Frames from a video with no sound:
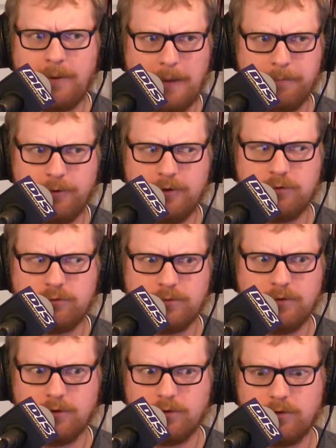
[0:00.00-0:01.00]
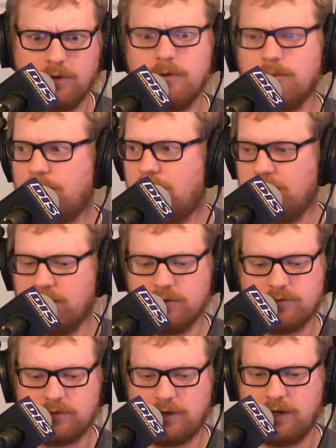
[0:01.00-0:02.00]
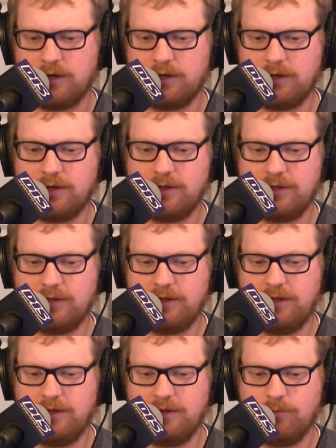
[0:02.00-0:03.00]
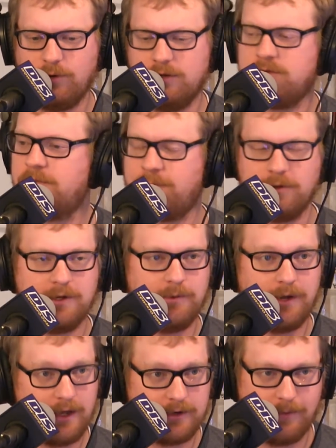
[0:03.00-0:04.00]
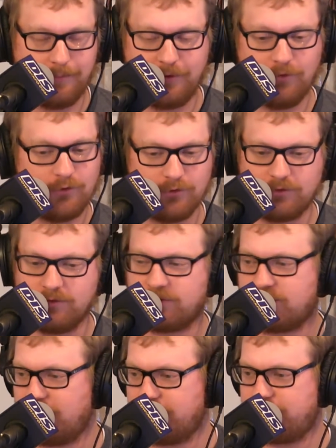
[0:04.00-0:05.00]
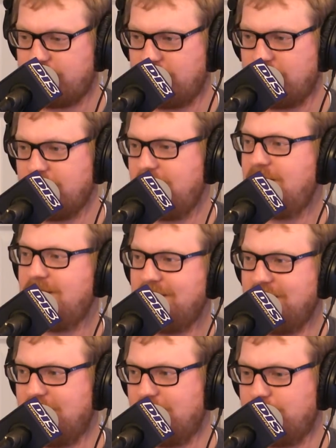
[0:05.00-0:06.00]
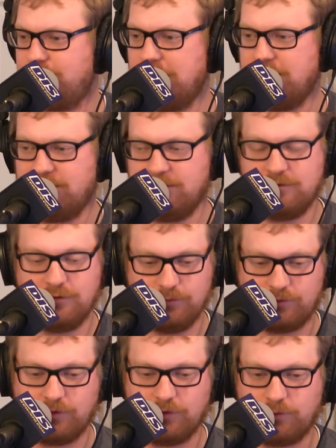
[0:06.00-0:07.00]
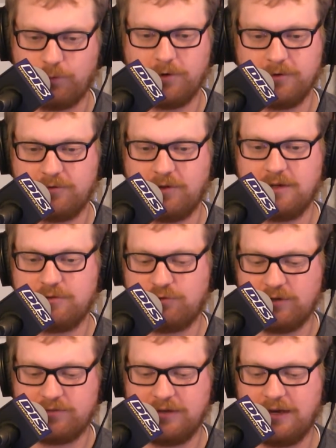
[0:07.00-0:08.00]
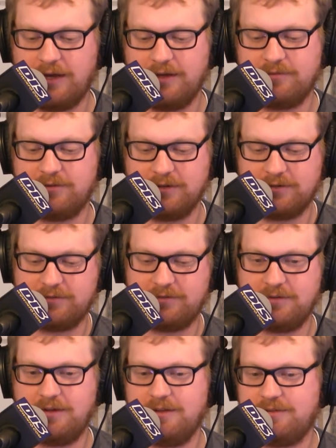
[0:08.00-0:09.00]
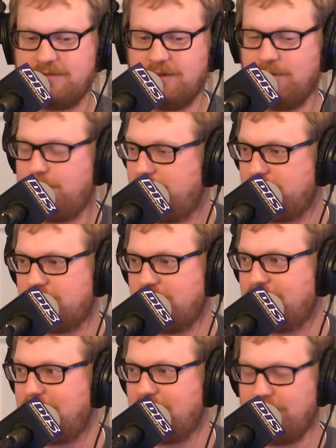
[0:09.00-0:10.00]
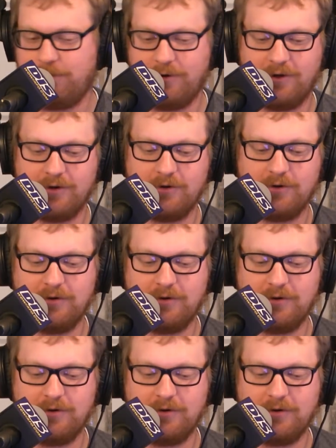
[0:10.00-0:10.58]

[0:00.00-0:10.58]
I'm pretty sure it was. If only we had computers and stuff to, do search words like Jason Isaacs' celebration of Harry Potter.